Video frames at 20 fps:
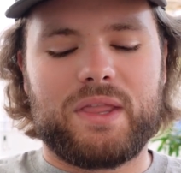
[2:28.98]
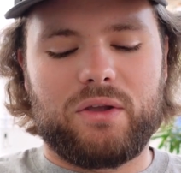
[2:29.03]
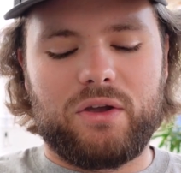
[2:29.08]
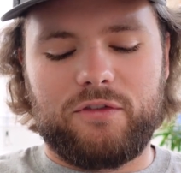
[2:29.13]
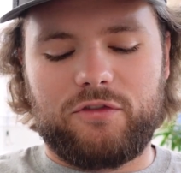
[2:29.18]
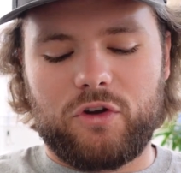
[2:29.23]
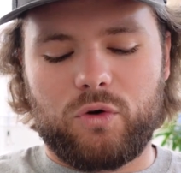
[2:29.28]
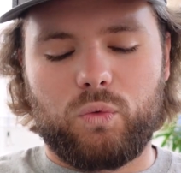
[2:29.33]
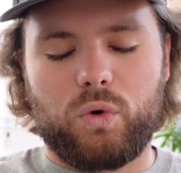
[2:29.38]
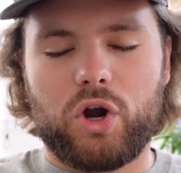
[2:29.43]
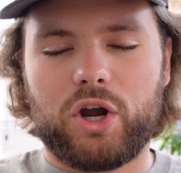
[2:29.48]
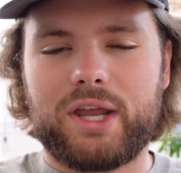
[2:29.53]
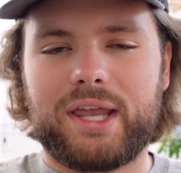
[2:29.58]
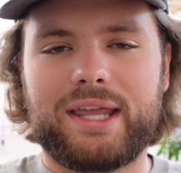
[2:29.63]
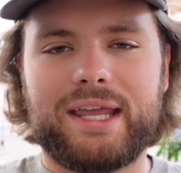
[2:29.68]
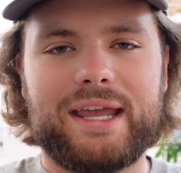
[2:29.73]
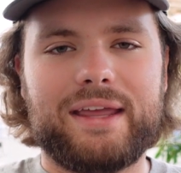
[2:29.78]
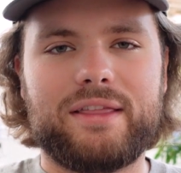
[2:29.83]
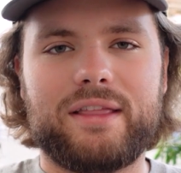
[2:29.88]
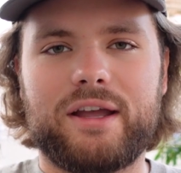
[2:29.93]
if you're
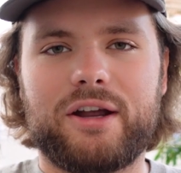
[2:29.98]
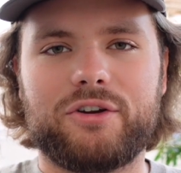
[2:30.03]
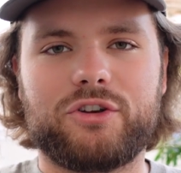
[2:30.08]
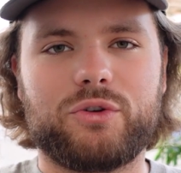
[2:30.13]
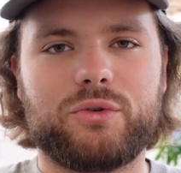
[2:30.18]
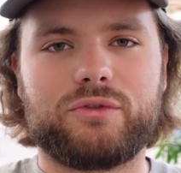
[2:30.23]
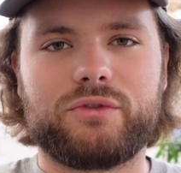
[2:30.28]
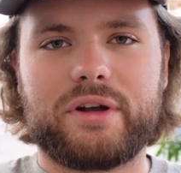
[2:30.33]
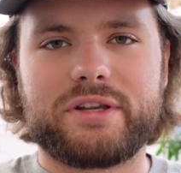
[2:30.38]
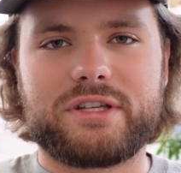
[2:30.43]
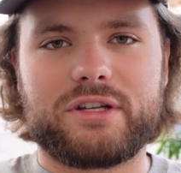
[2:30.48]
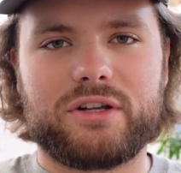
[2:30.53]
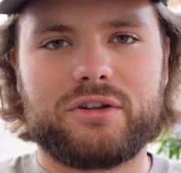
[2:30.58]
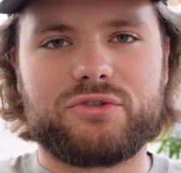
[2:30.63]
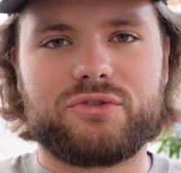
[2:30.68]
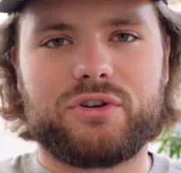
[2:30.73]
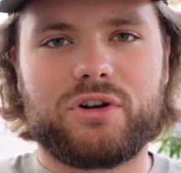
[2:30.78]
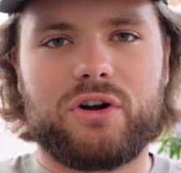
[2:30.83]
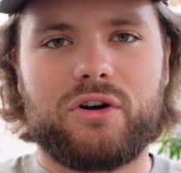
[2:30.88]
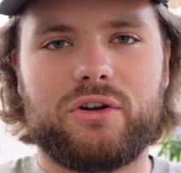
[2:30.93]
working in there doing
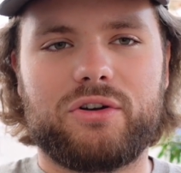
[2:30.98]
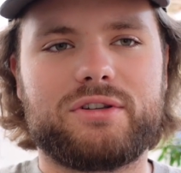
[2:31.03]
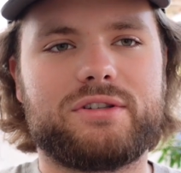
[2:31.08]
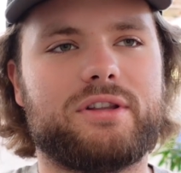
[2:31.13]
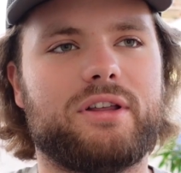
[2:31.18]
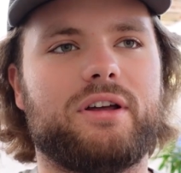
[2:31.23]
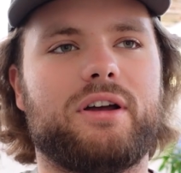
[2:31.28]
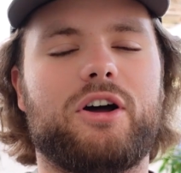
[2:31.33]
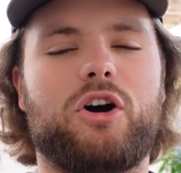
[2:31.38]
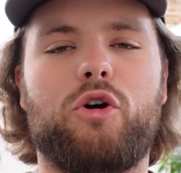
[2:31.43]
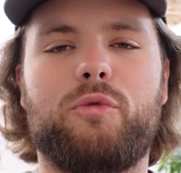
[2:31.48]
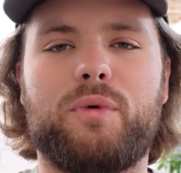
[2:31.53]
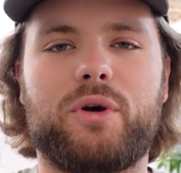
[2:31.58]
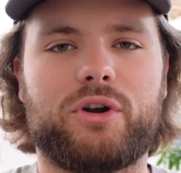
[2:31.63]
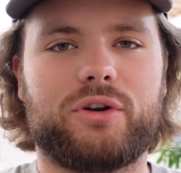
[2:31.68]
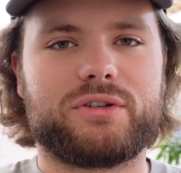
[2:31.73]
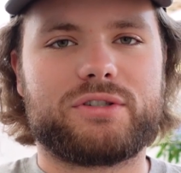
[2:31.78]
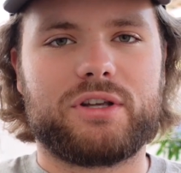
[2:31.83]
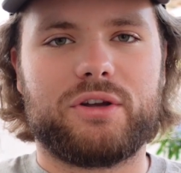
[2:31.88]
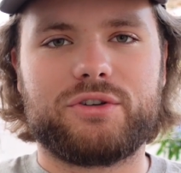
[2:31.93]
residential yards the
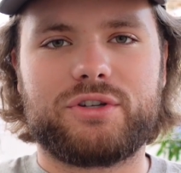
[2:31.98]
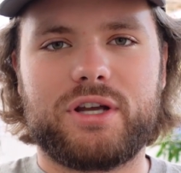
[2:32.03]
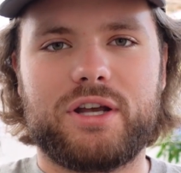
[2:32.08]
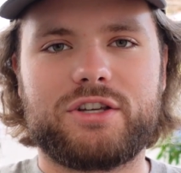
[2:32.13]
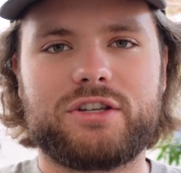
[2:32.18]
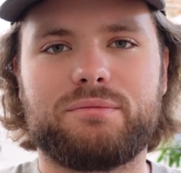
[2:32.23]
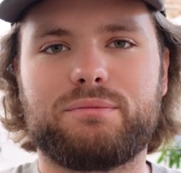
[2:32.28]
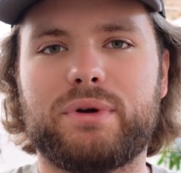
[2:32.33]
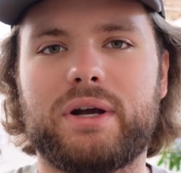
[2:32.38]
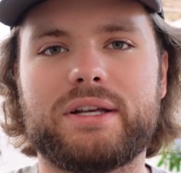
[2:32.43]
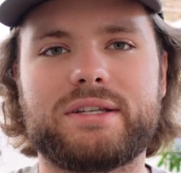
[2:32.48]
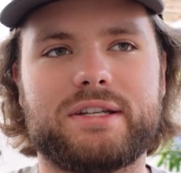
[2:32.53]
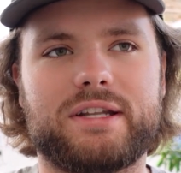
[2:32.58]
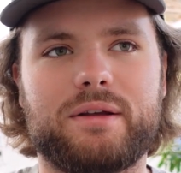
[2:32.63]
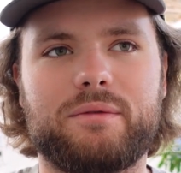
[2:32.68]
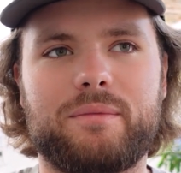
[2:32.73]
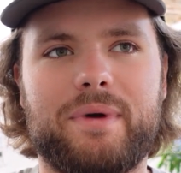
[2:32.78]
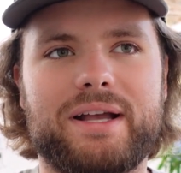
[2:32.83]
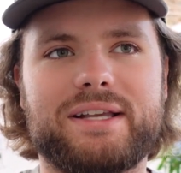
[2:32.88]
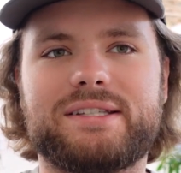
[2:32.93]
homeowner association
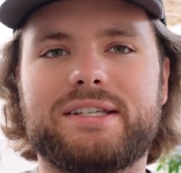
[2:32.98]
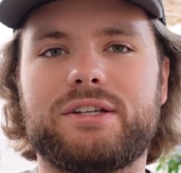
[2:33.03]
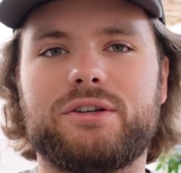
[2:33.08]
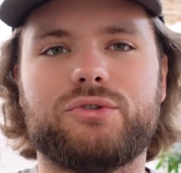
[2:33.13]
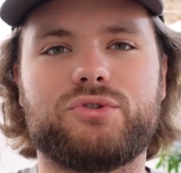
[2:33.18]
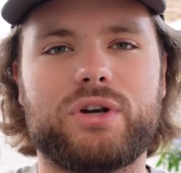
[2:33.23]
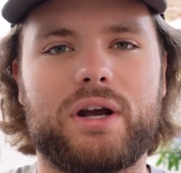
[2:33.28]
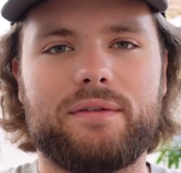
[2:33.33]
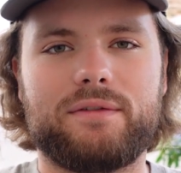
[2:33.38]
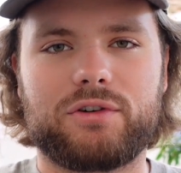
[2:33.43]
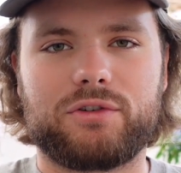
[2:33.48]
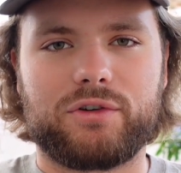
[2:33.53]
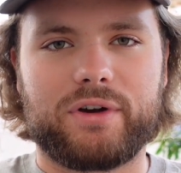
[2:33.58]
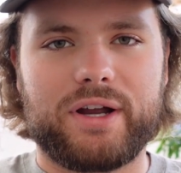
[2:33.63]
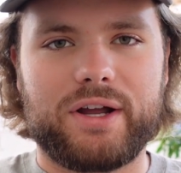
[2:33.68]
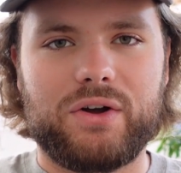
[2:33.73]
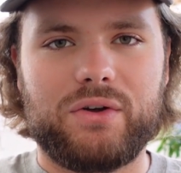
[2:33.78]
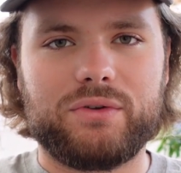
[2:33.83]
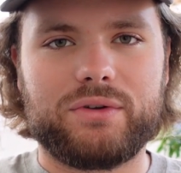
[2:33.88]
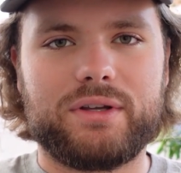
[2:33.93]
president might see you driving
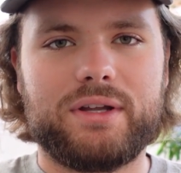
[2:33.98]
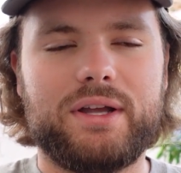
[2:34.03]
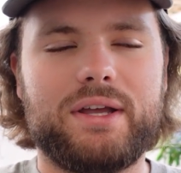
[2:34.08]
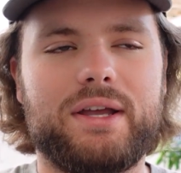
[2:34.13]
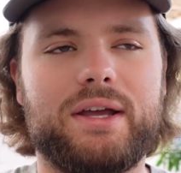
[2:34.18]
around